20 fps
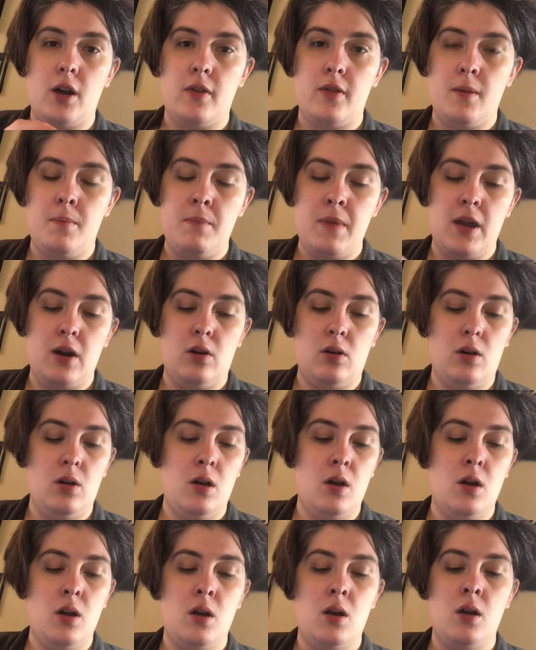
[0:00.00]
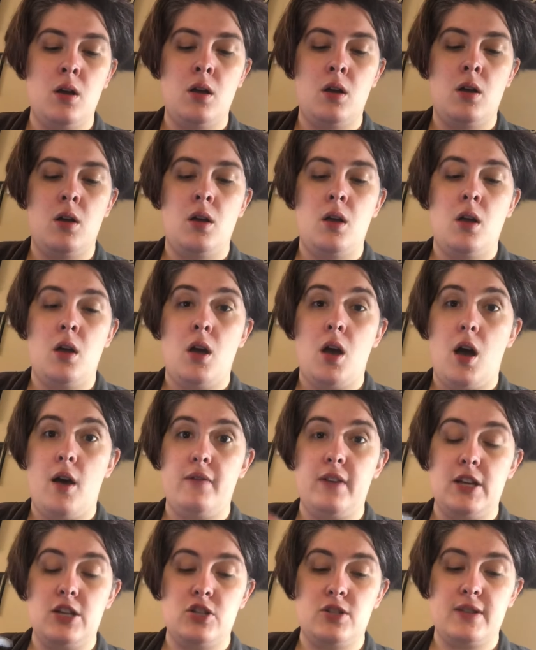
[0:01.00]
the middle of
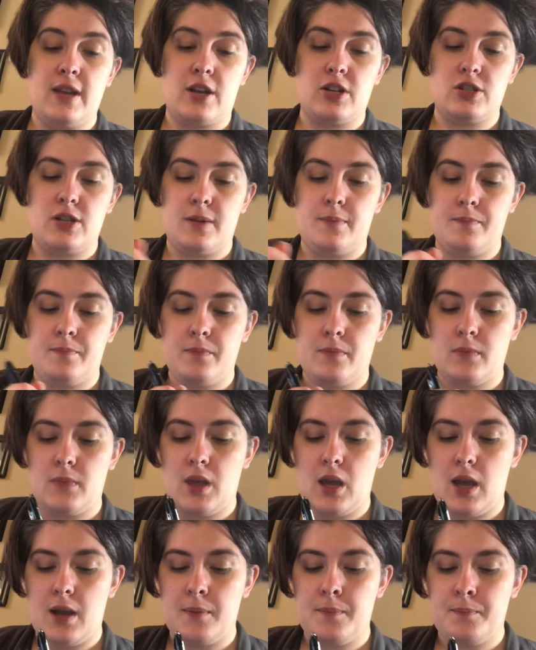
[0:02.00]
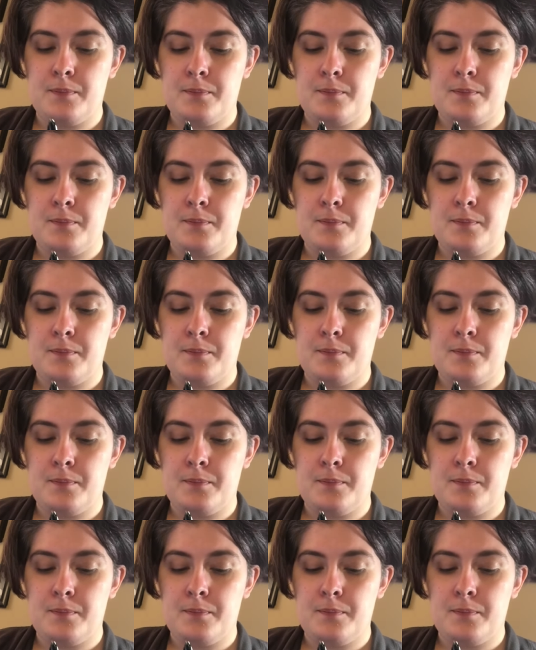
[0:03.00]
each section, okay?